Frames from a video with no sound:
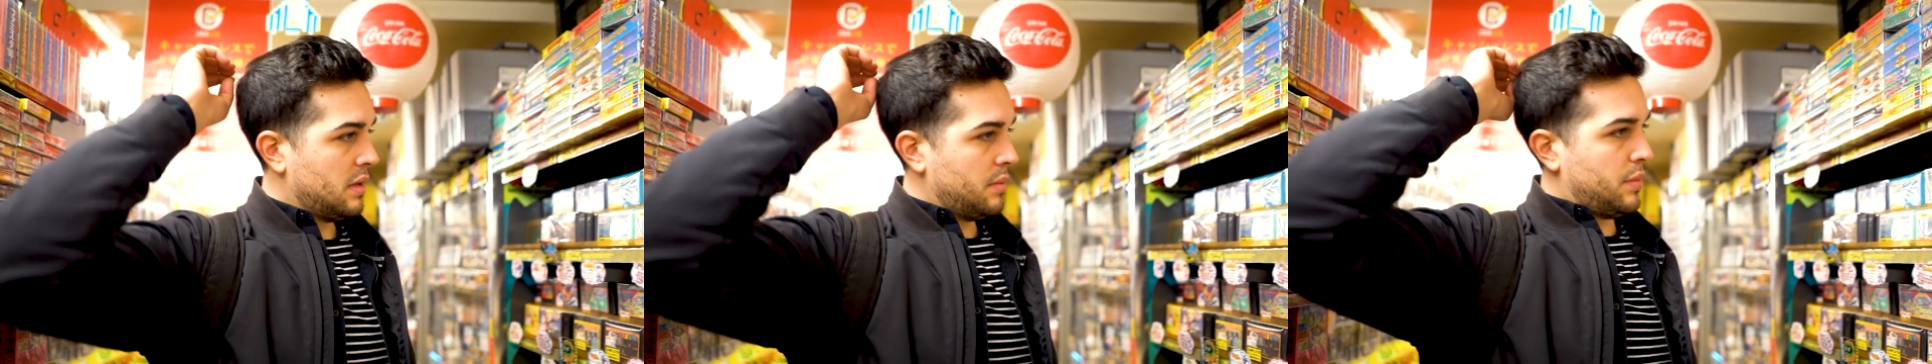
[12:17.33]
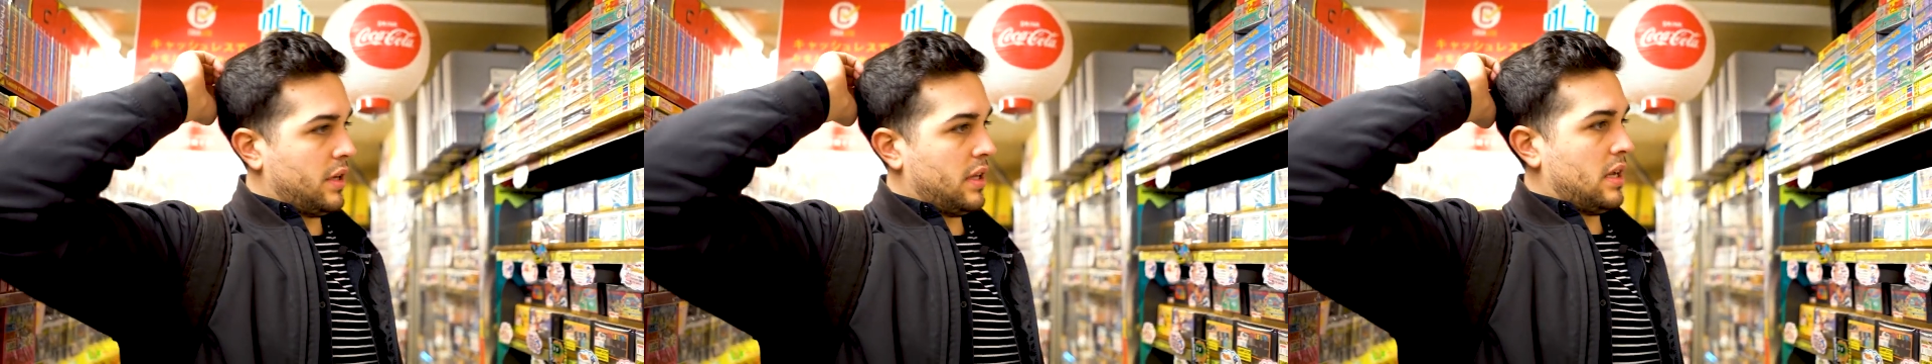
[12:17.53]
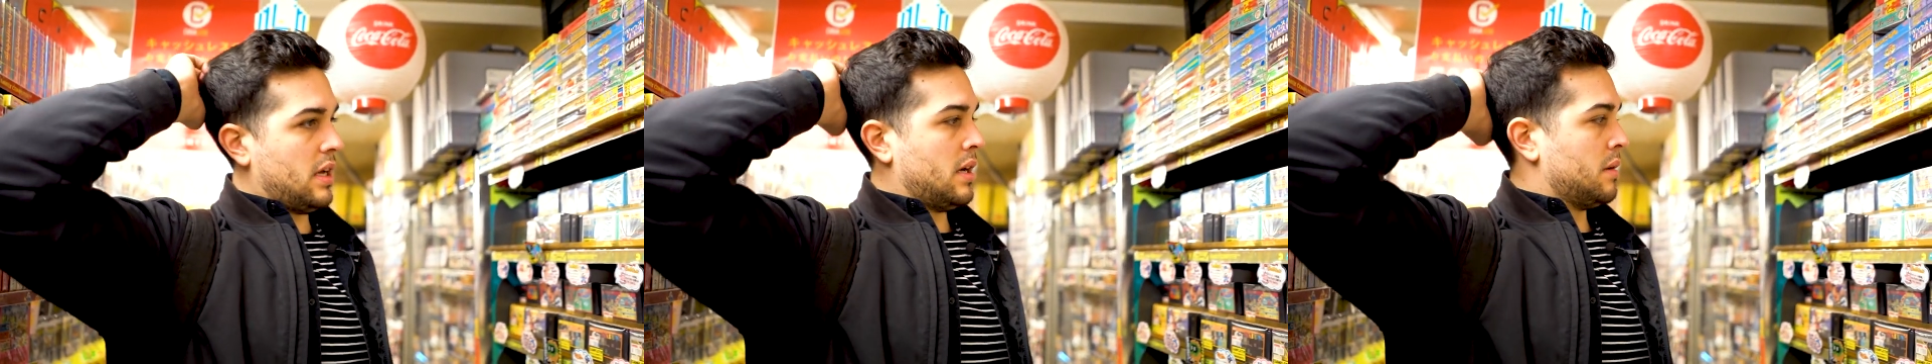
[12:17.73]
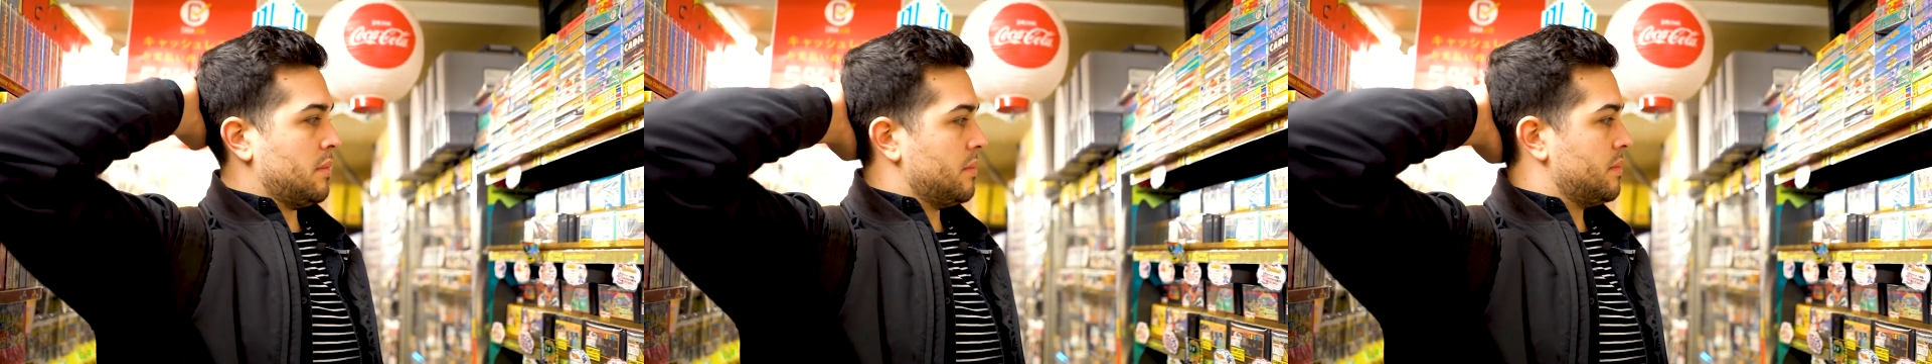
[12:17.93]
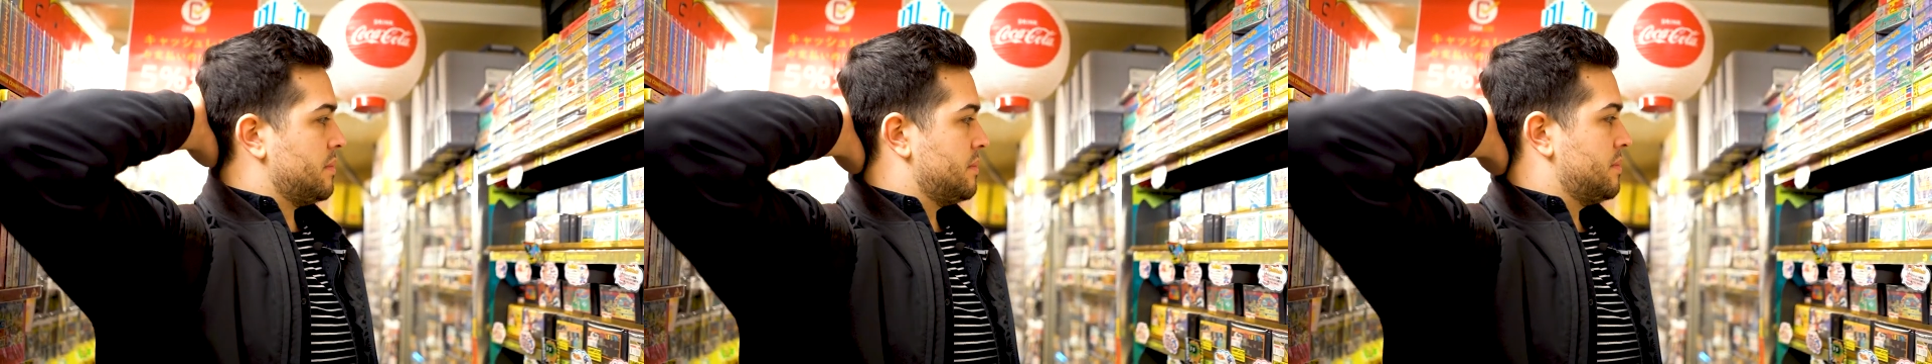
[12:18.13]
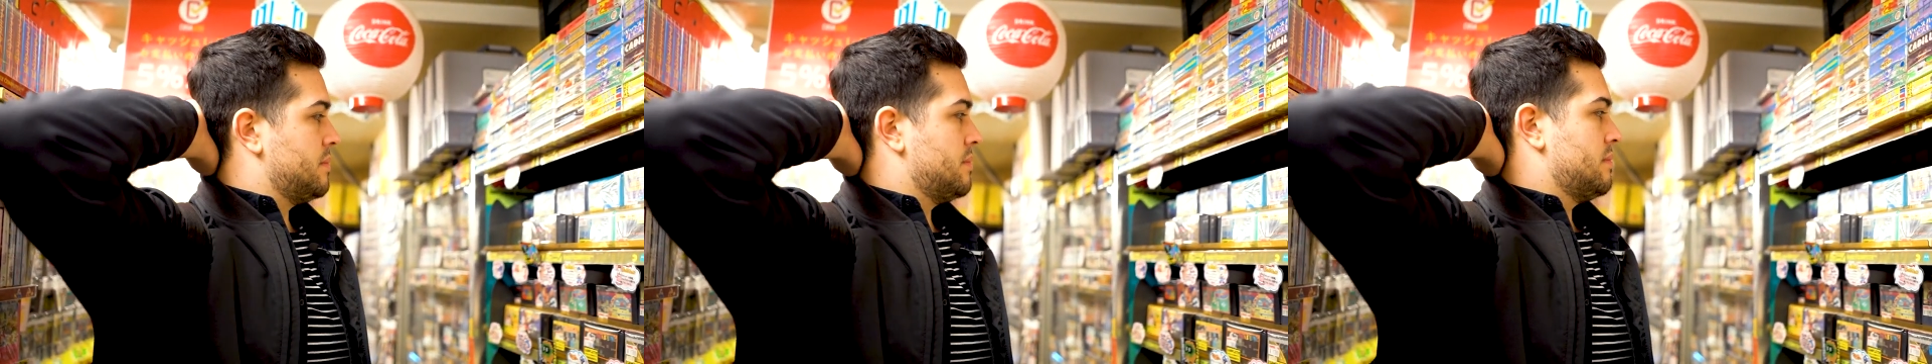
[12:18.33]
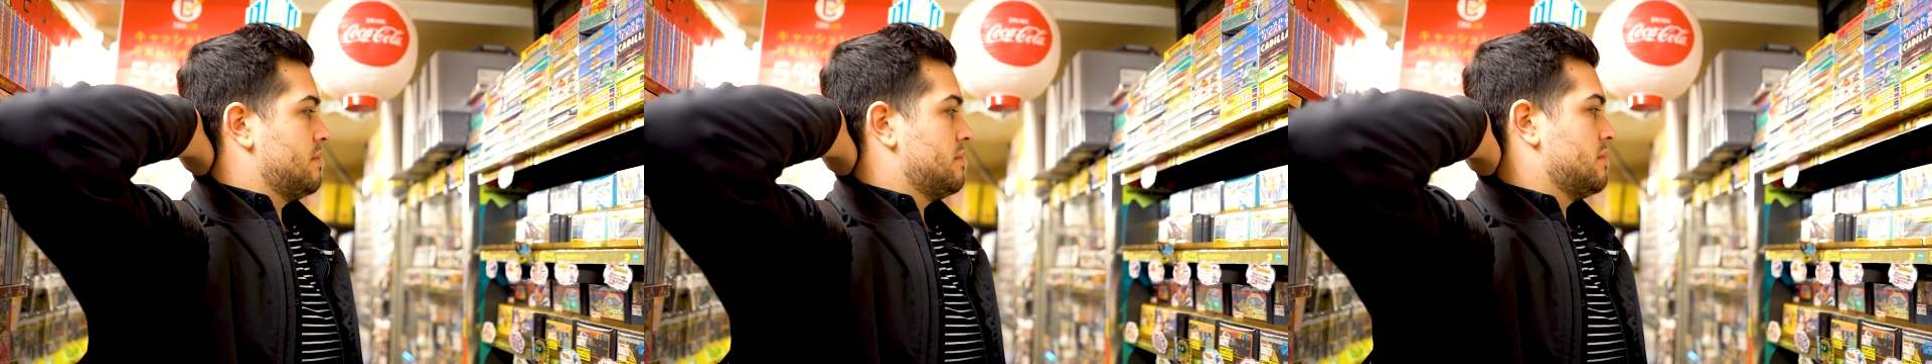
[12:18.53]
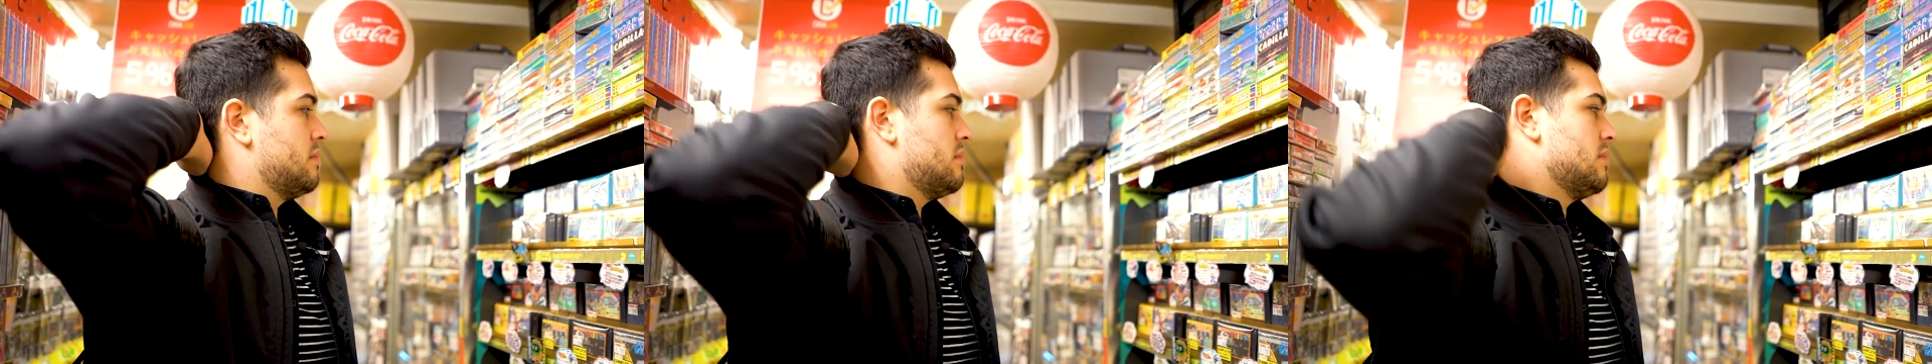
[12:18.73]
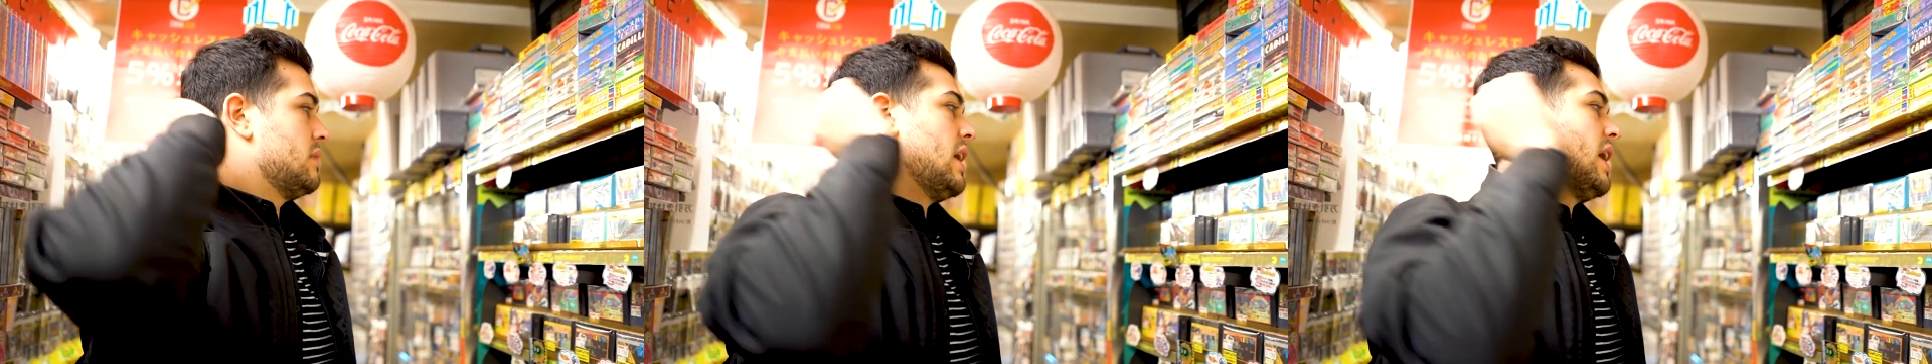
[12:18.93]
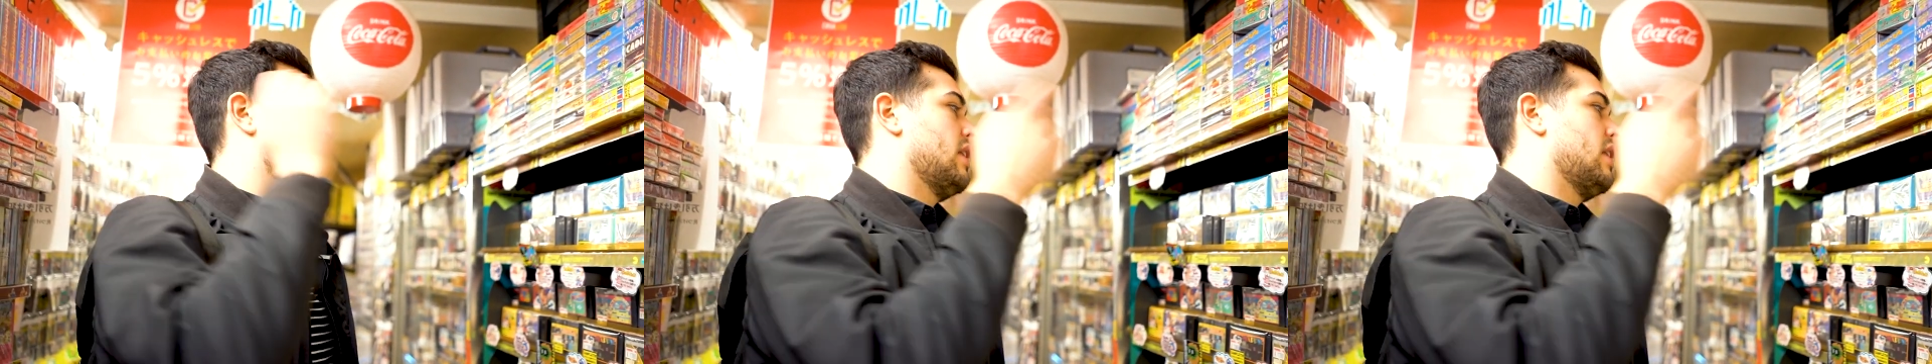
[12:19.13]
But yeah,